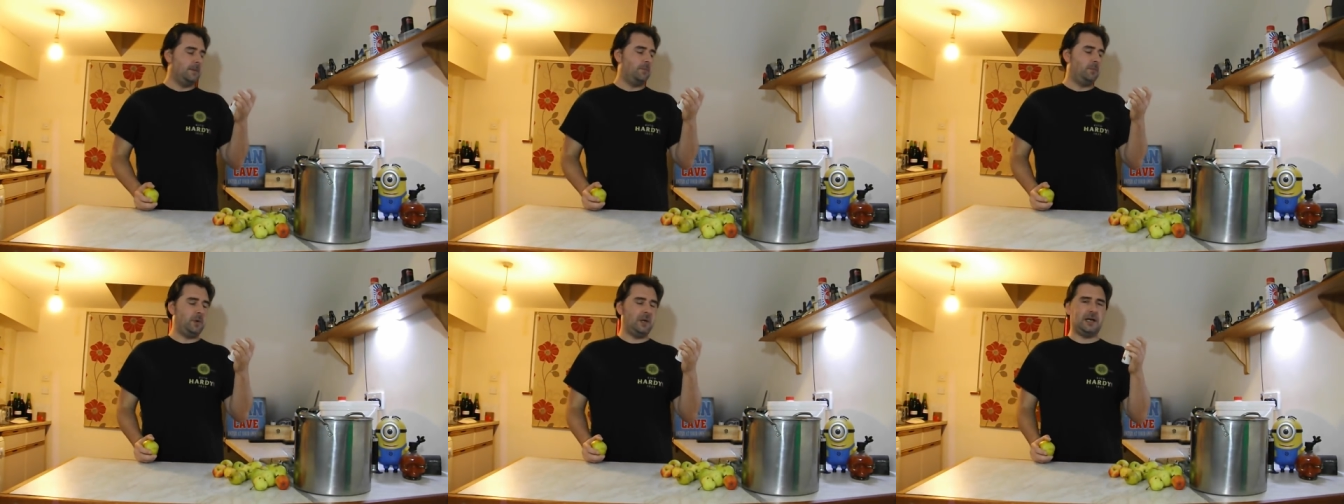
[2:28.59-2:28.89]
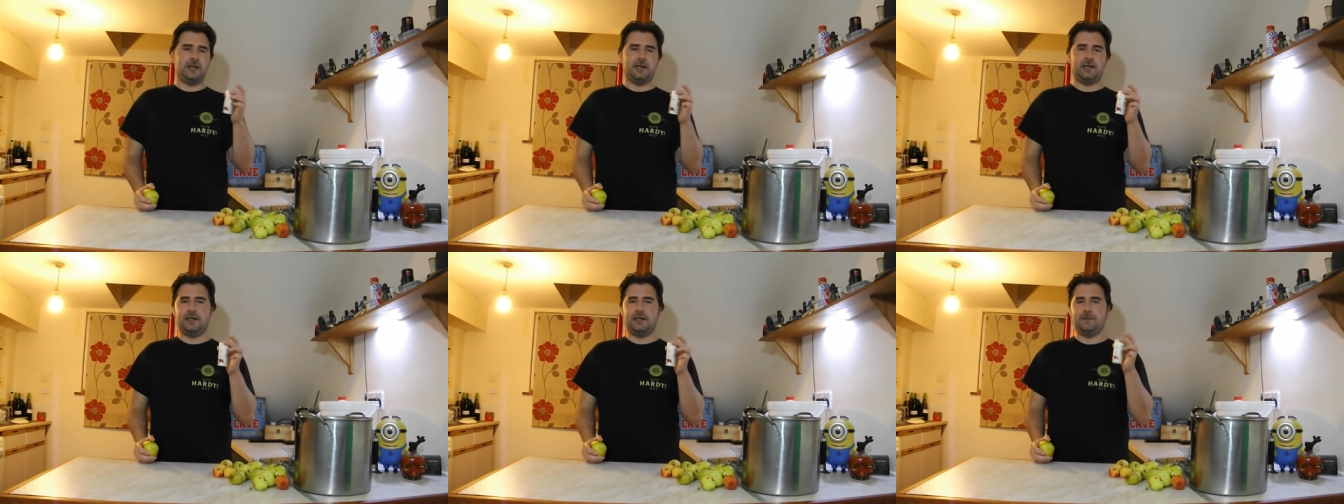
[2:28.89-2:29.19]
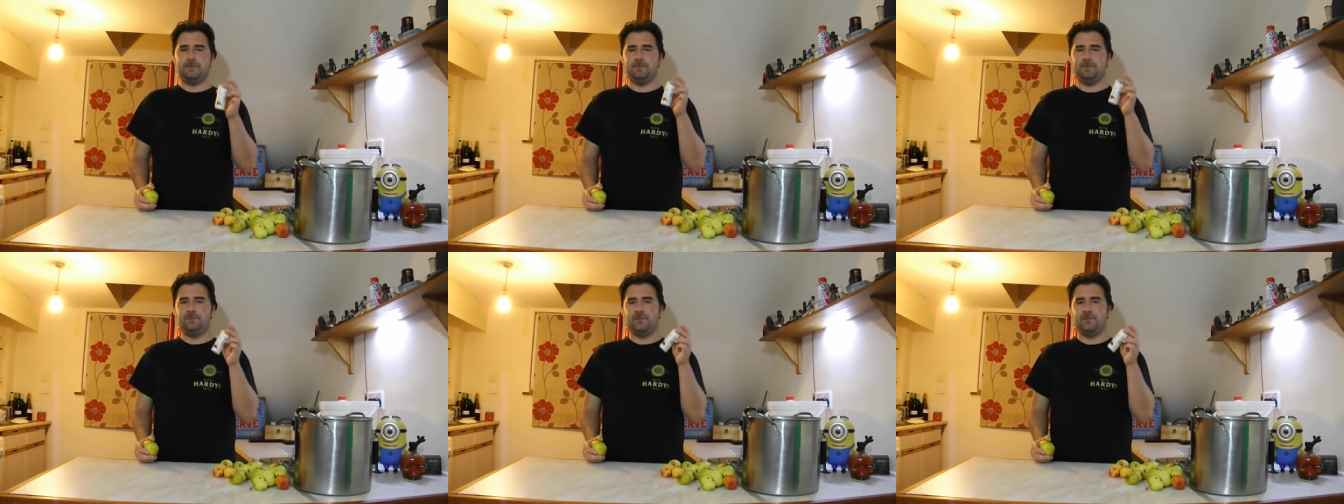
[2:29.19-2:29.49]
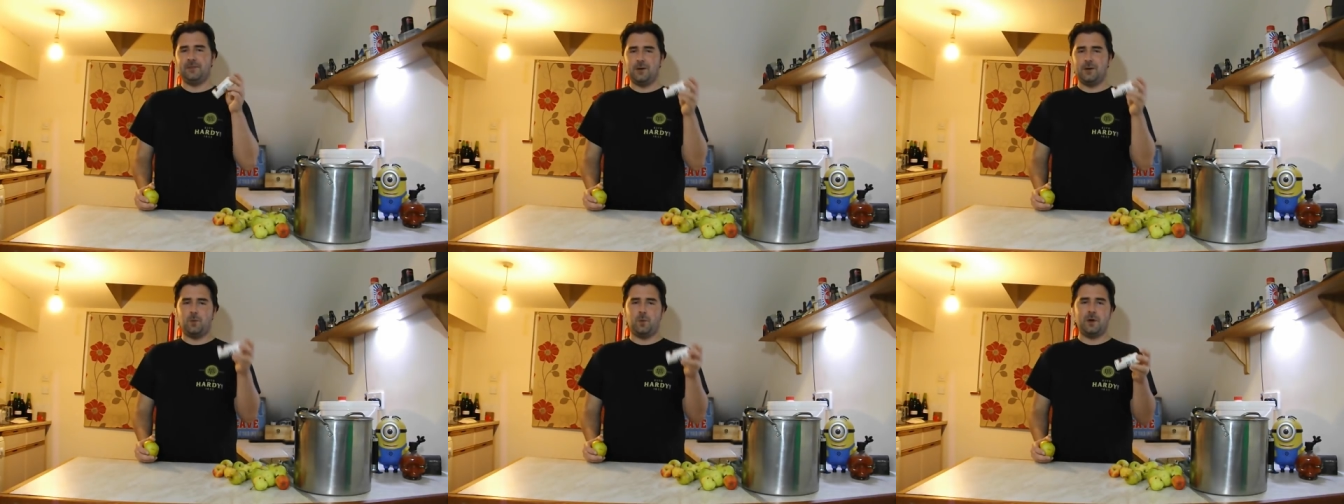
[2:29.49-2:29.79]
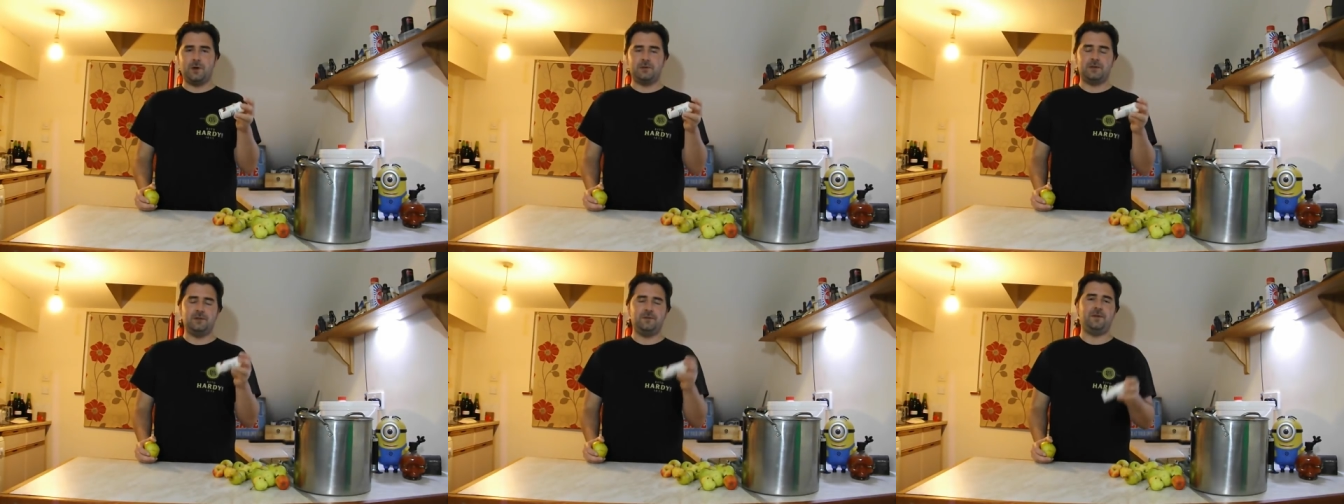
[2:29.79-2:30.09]
but um, it
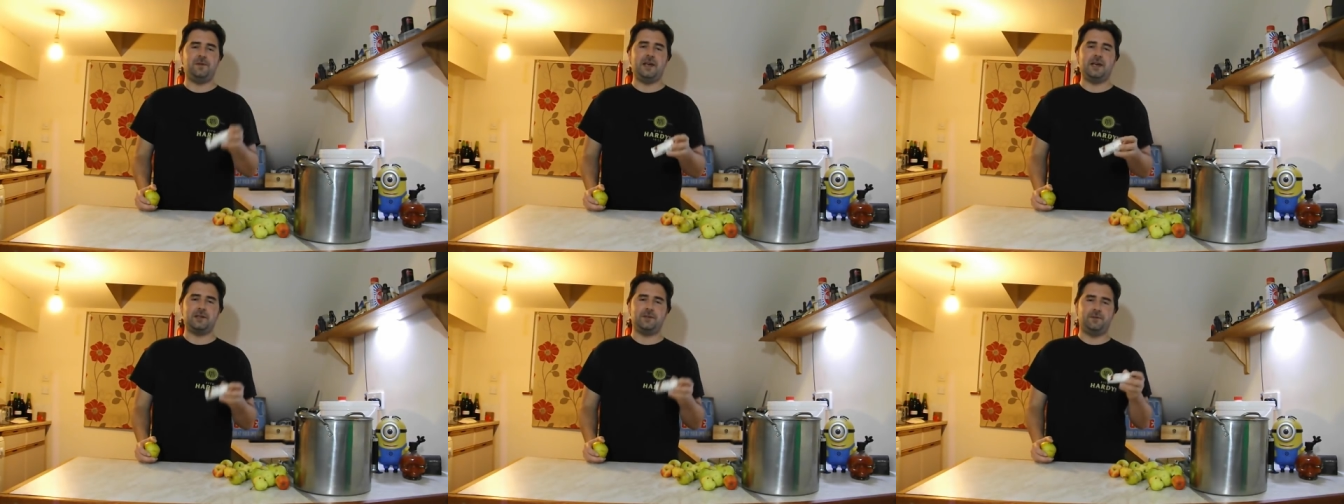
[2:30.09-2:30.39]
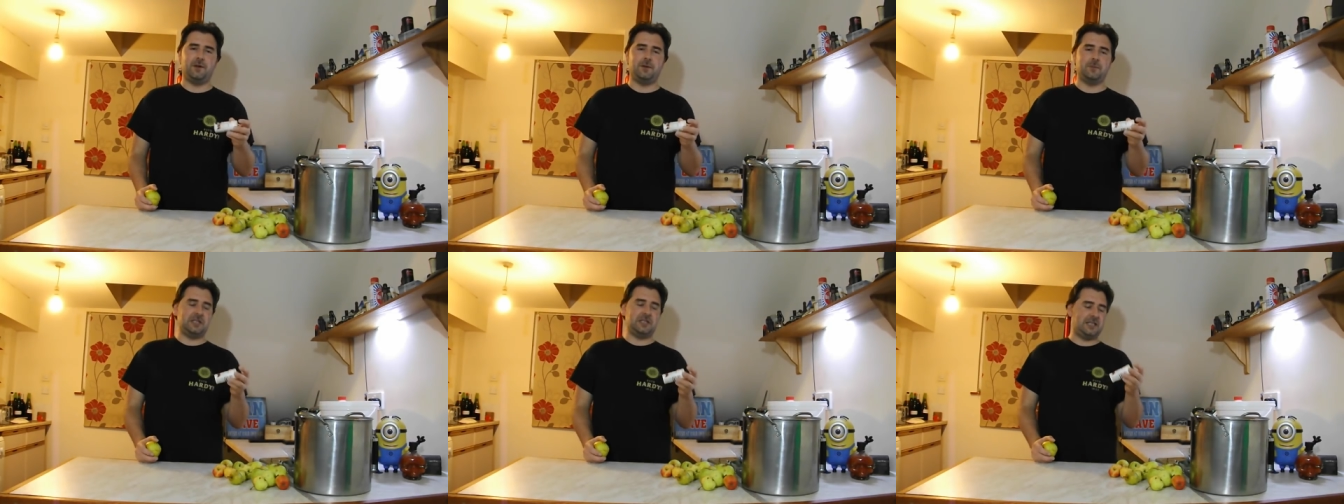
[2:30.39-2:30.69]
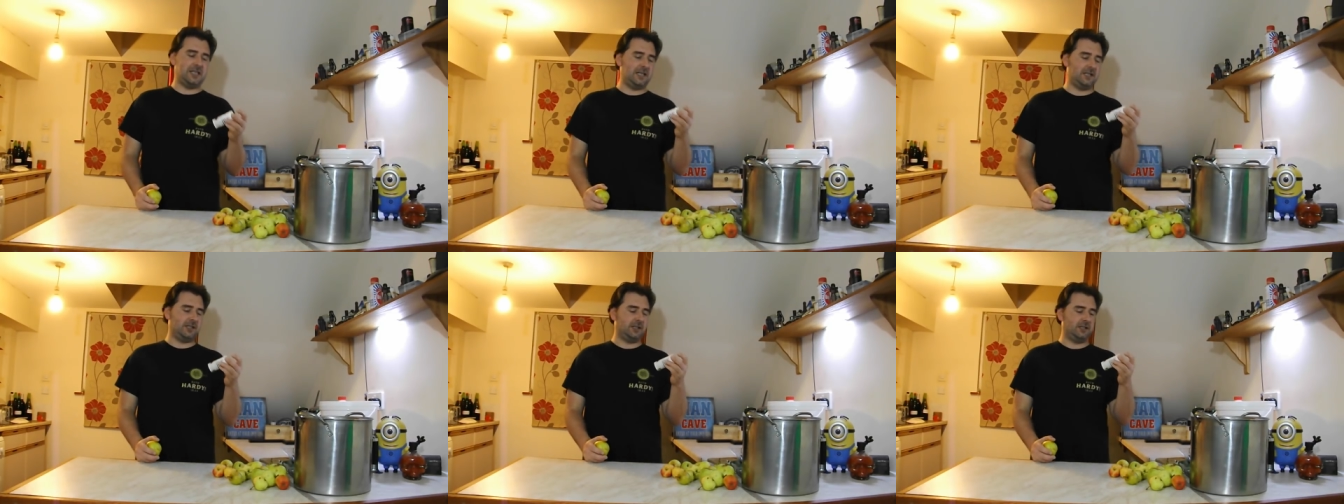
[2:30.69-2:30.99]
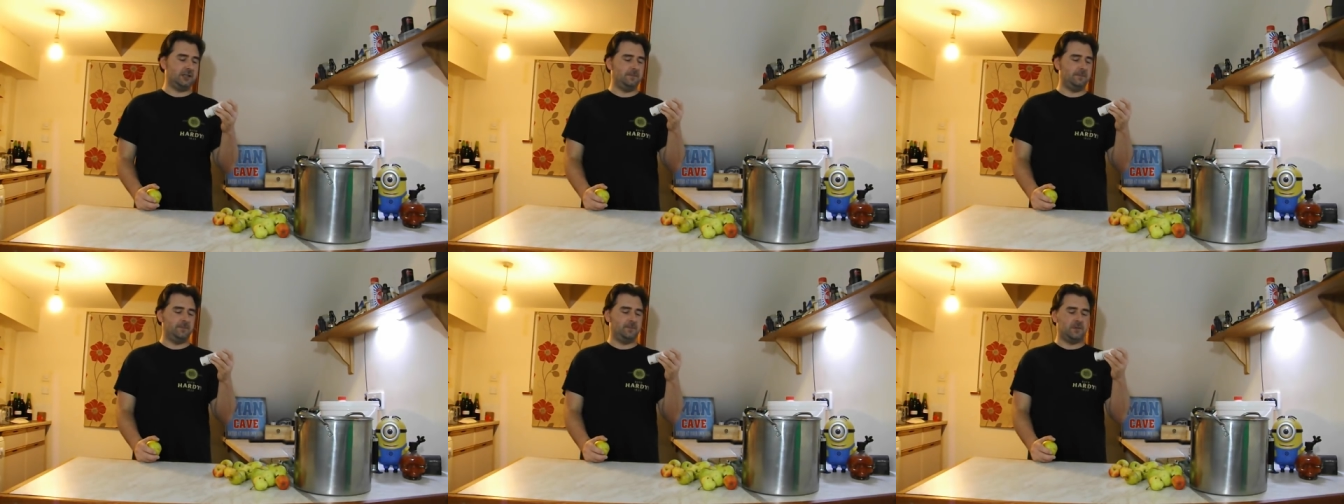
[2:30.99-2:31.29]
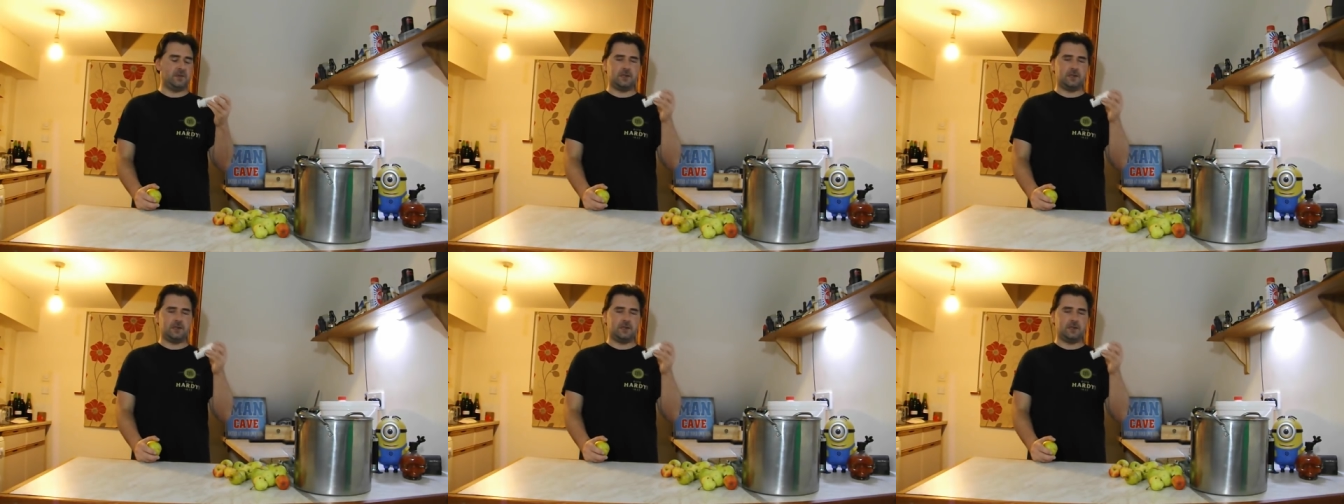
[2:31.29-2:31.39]
won't affect fermentation.